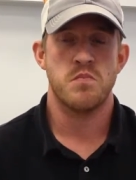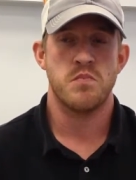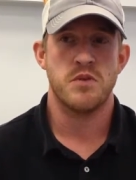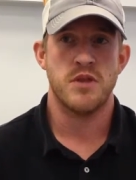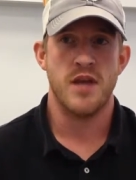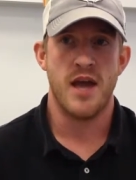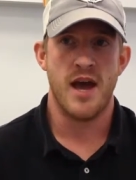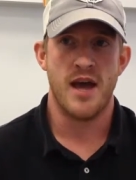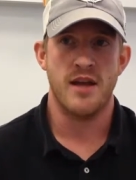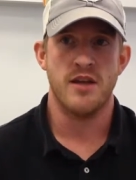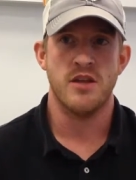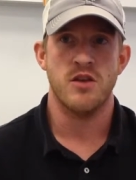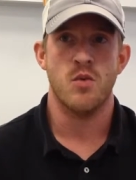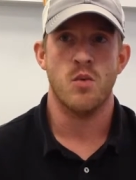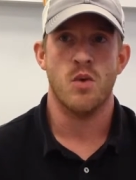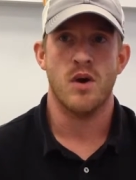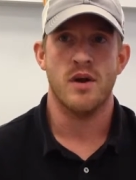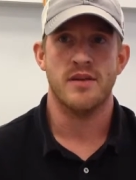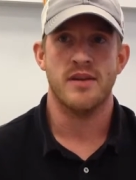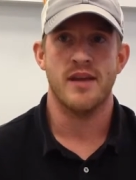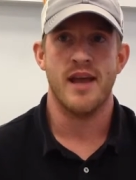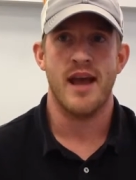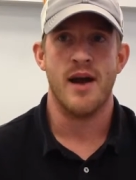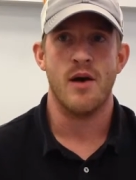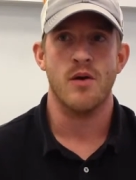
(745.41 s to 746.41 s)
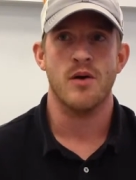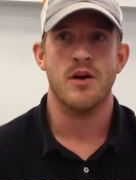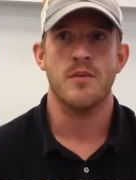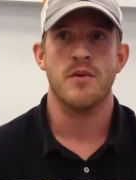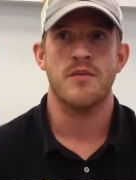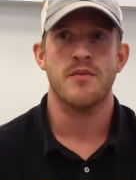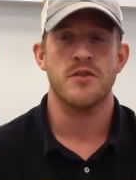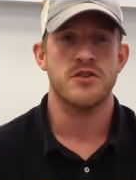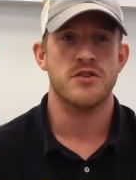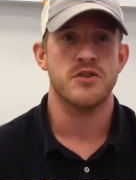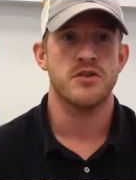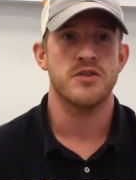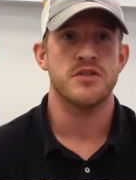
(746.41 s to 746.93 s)
that you want the outcome of
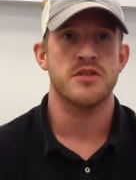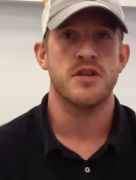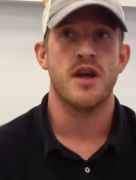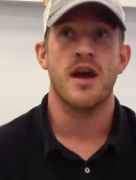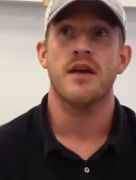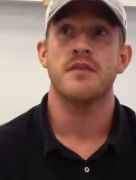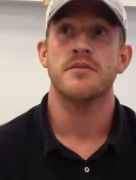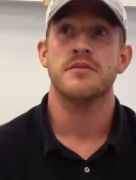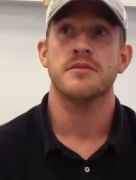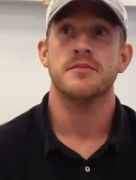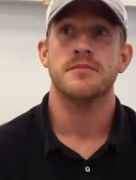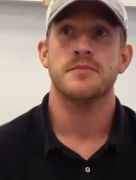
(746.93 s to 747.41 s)
your students to have.